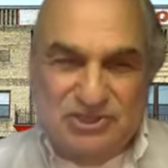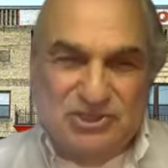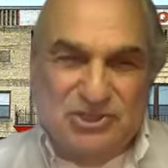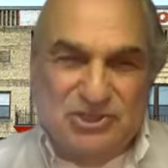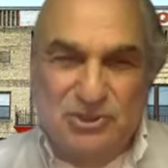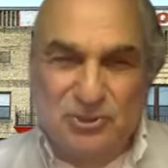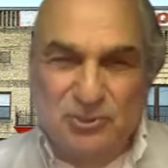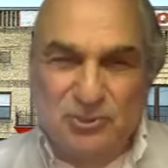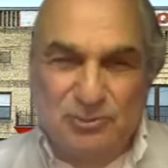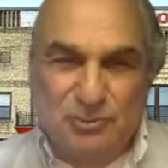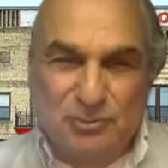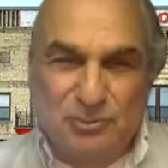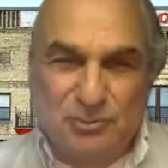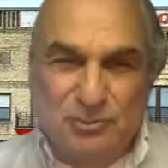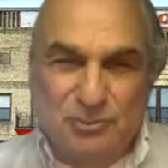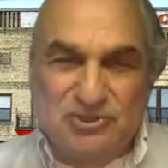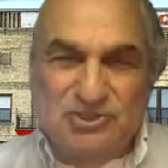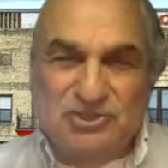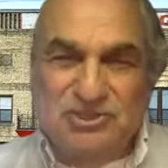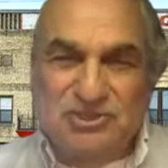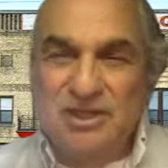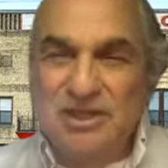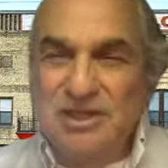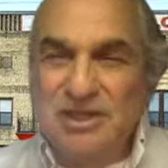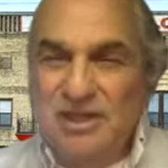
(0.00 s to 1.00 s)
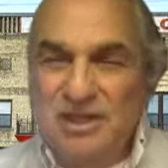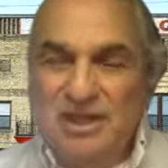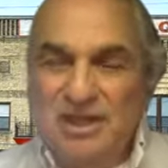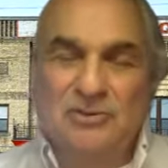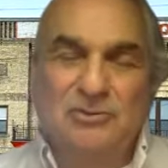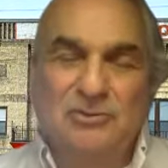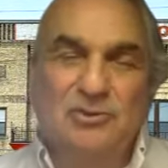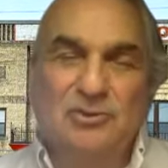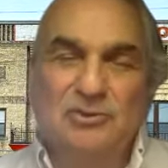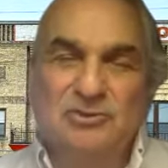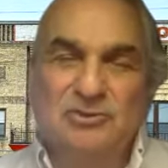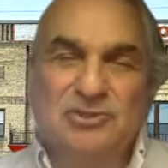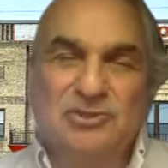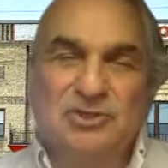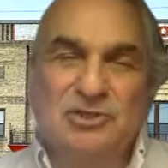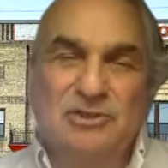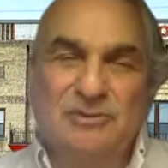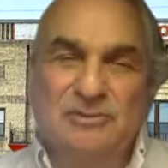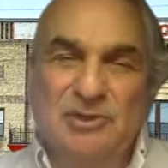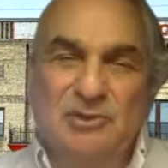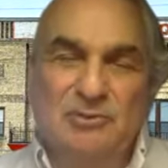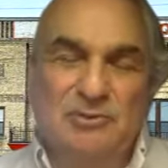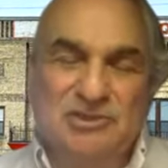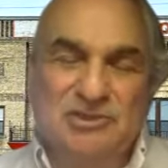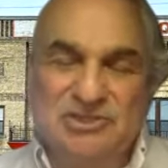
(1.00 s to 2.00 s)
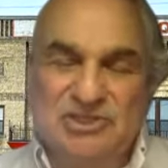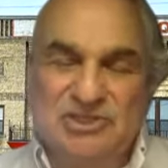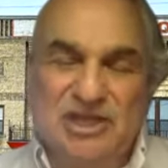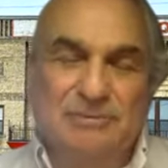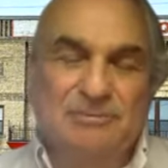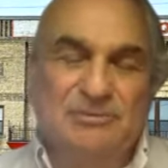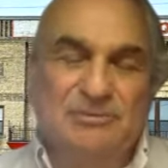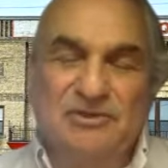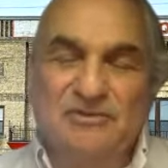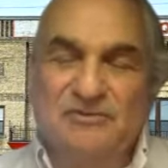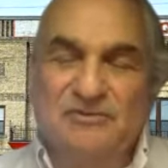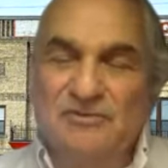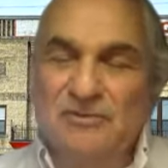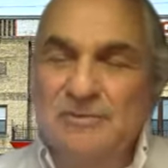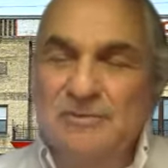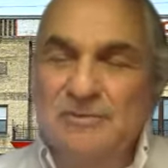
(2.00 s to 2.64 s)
to you most and who's going to be receptive?